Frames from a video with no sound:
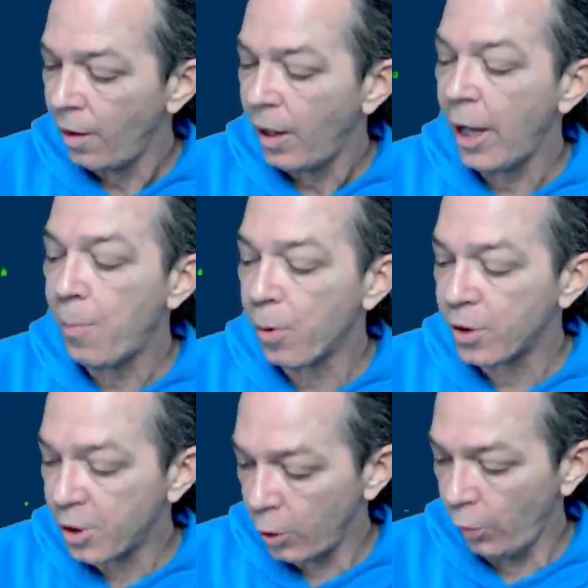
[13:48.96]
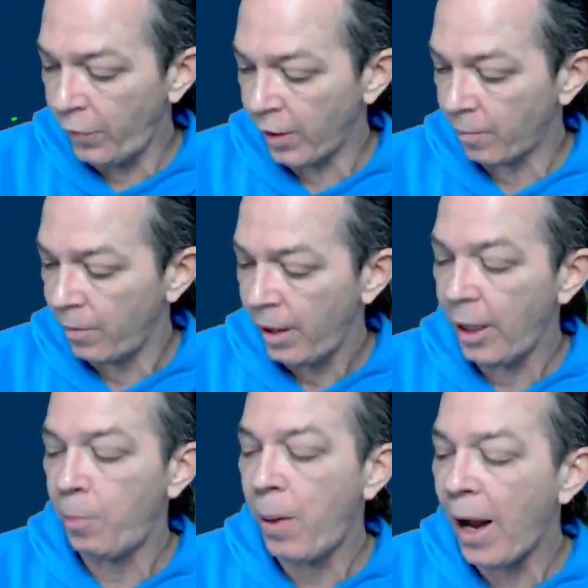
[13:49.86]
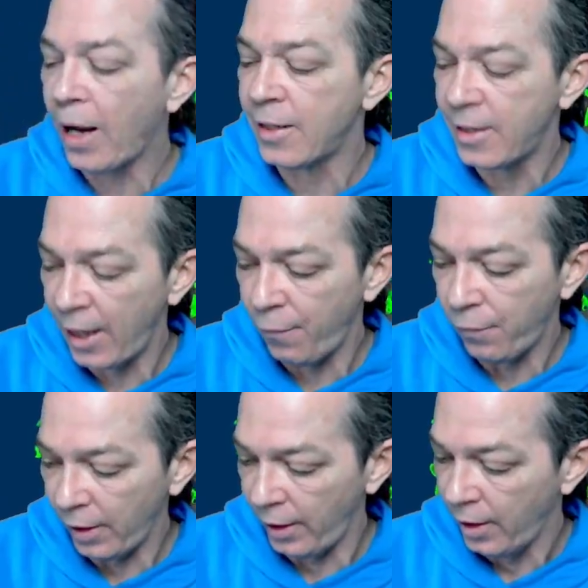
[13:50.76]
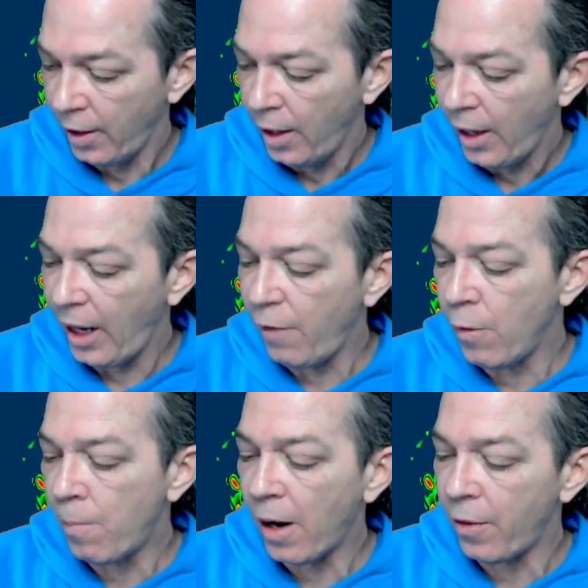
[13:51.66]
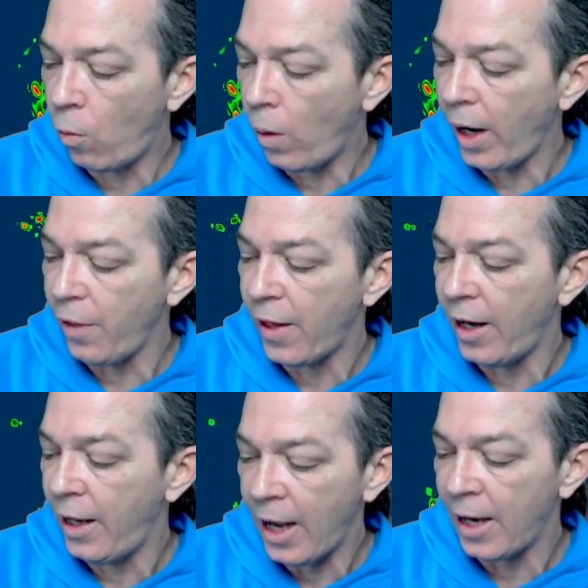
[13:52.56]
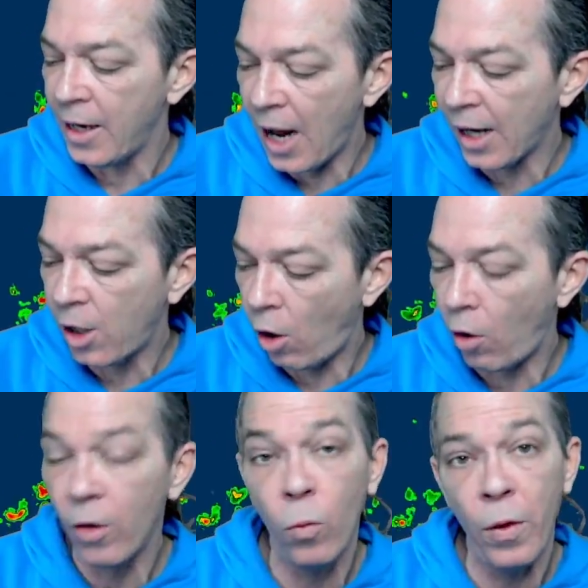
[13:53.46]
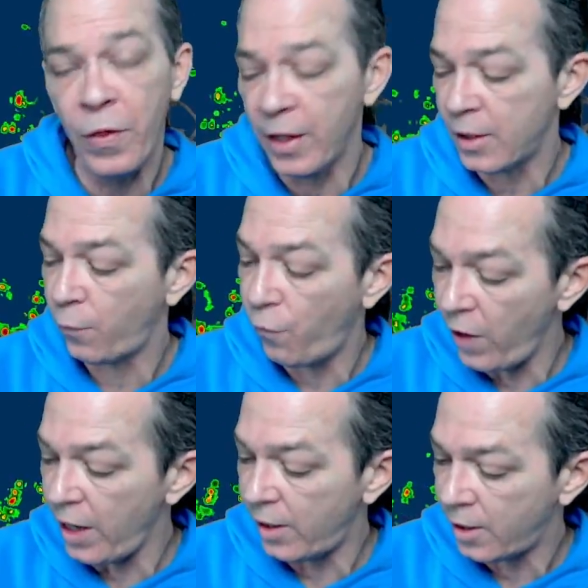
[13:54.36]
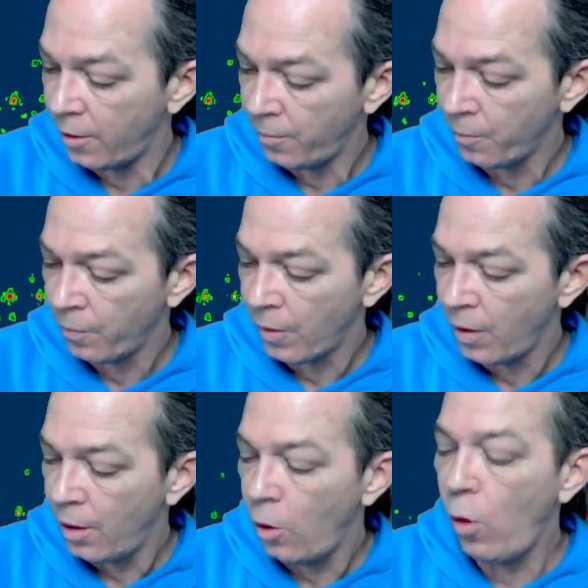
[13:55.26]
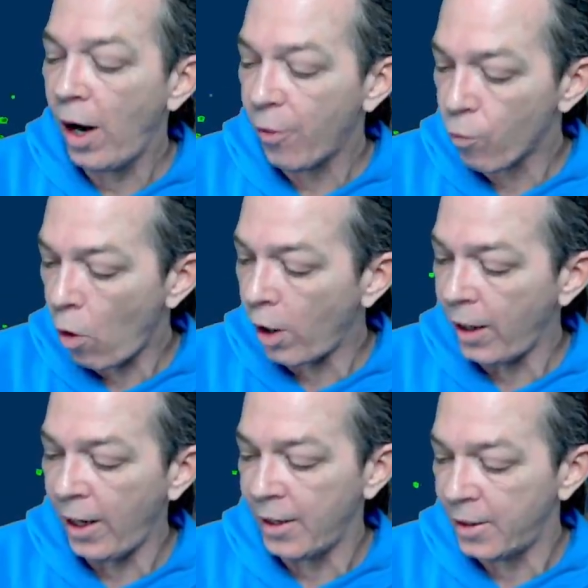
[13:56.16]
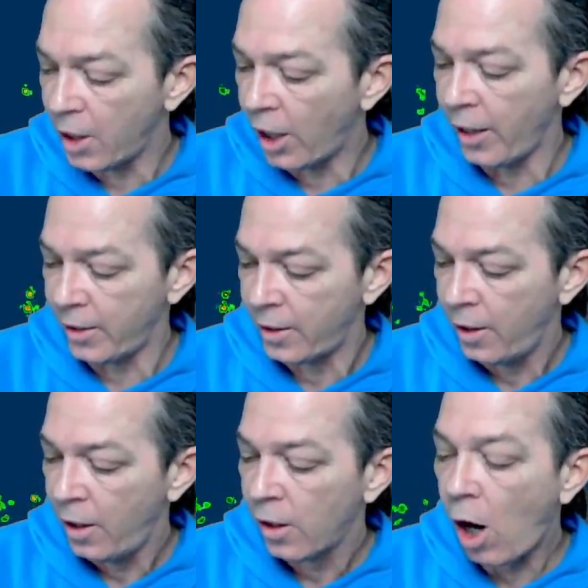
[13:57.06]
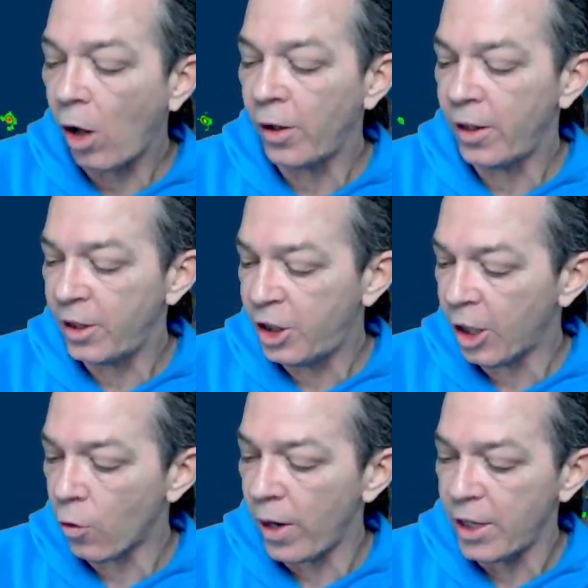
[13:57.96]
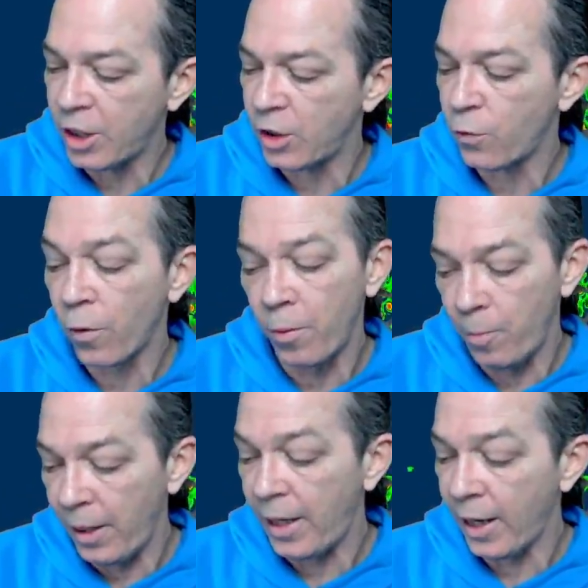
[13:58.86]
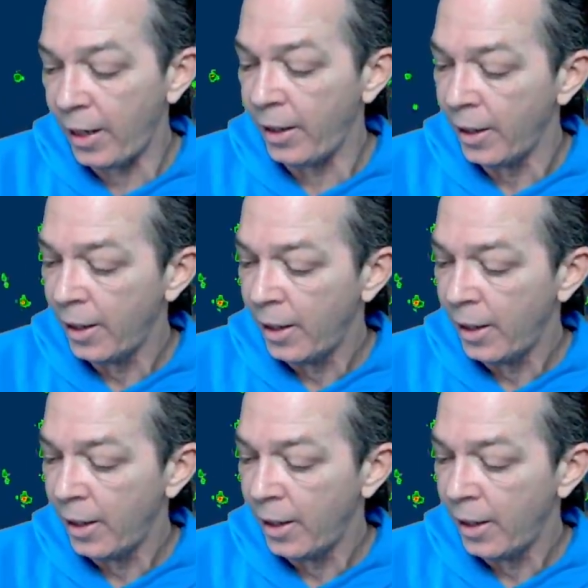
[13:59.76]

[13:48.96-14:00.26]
He pursued them and passed safely, even by the way that he had not gone with his feet. Who hath wrought and done it, calling the generations from the beginning?